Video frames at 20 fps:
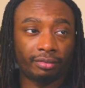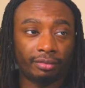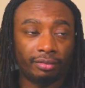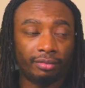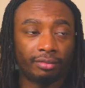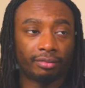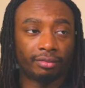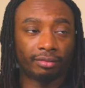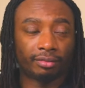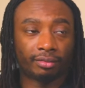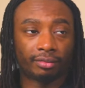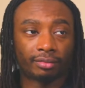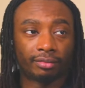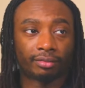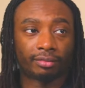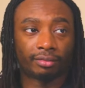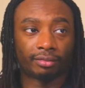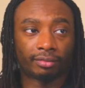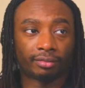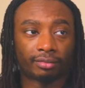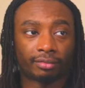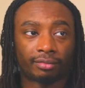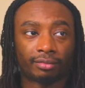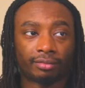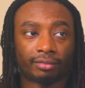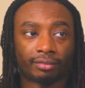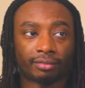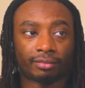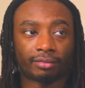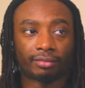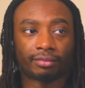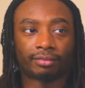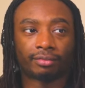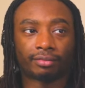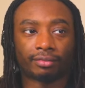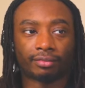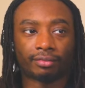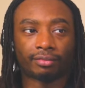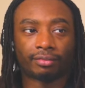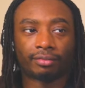
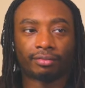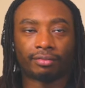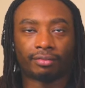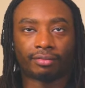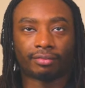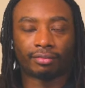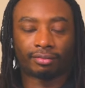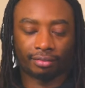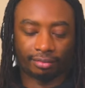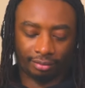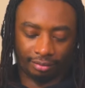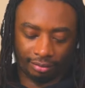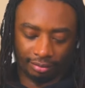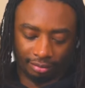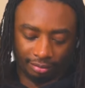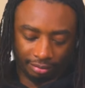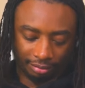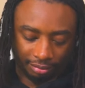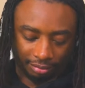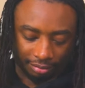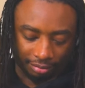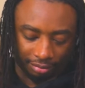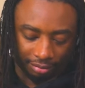(not speaking)